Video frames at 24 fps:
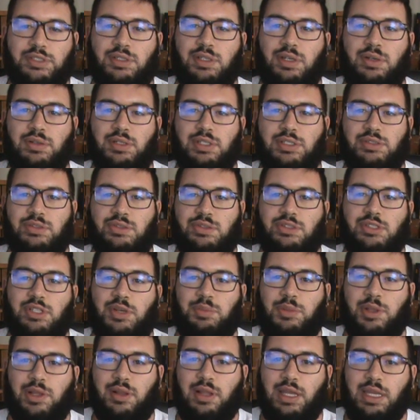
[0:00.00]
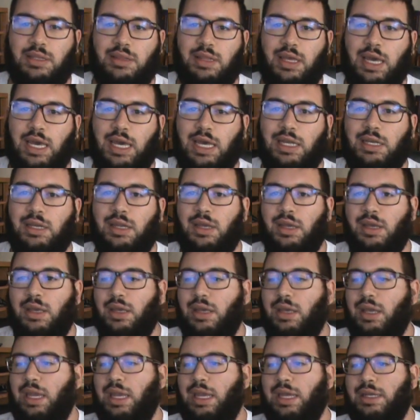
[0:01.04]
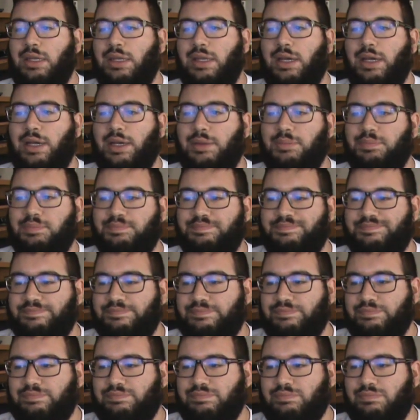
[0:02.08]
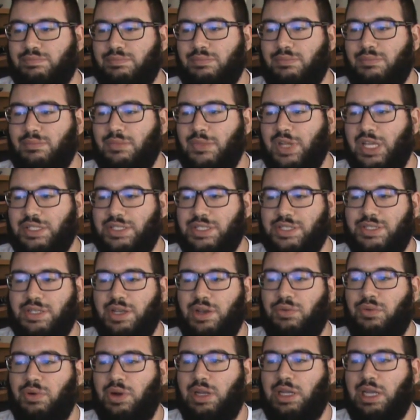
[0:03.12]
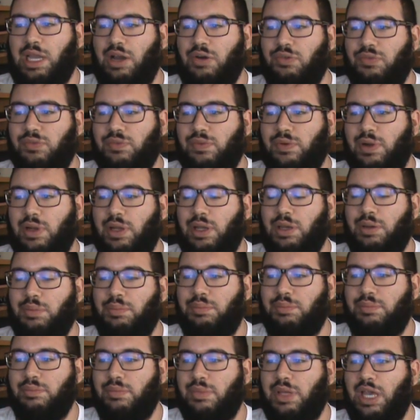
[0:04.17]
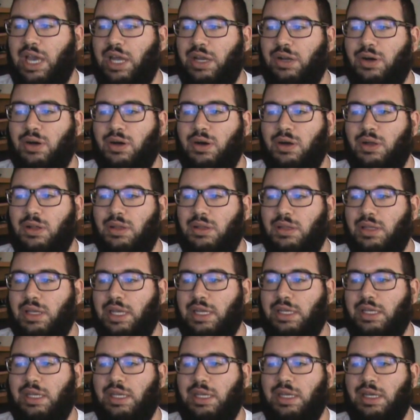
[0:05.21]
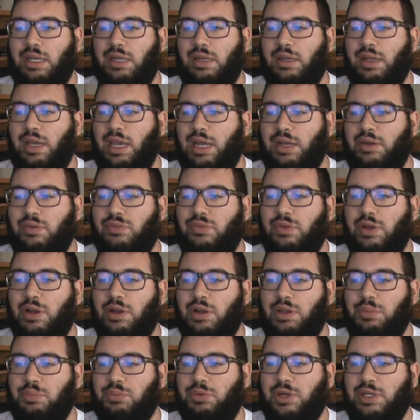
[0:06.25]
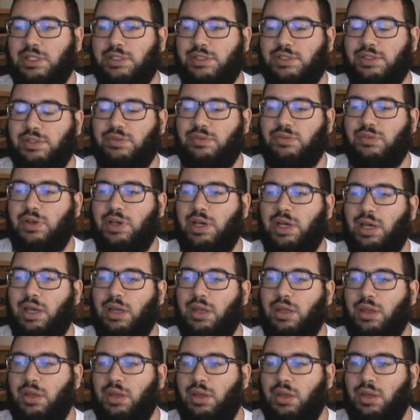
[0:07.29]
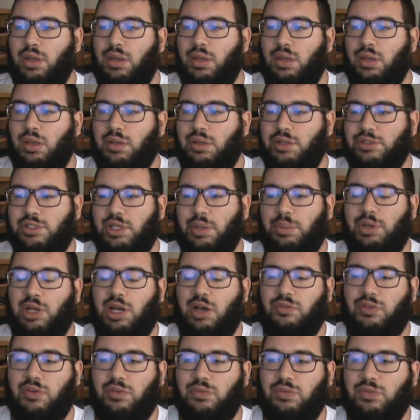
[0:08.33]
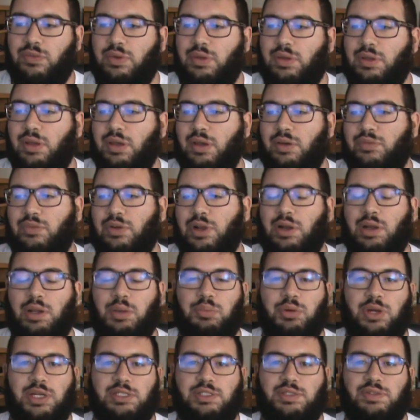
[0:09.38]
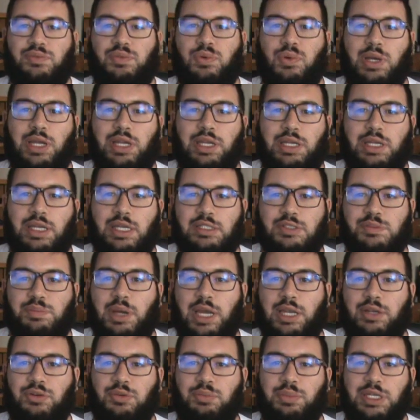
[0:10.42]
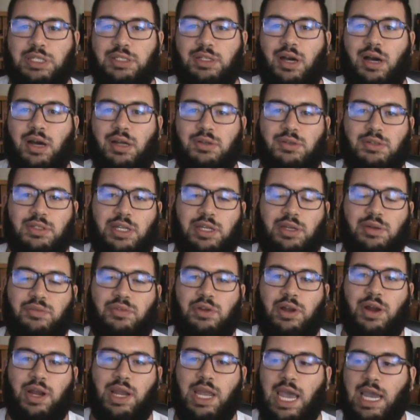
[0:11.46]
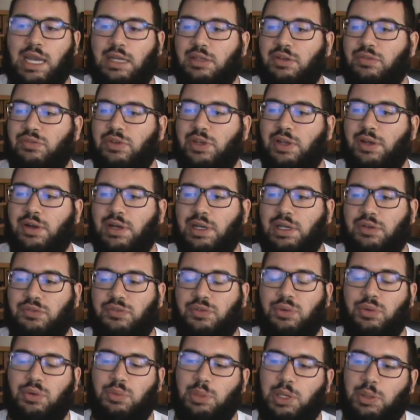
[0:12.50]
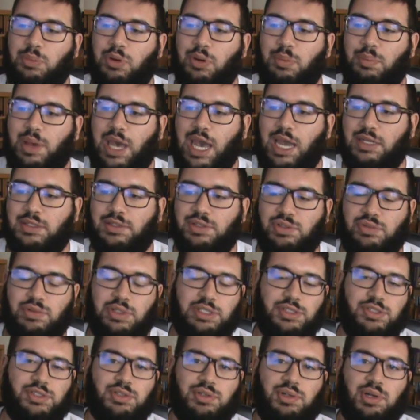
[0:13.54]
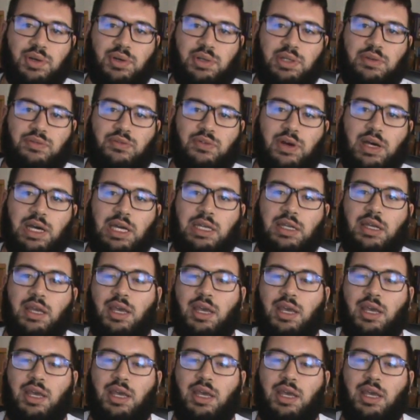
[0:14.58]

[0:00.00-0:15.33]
notice or something like that. And it just didn't work out for him at all. And he had a very impressive, he was coming off of a very impressive win against Michael McDonald in a very active year. And if you remember back to when Cerrone fought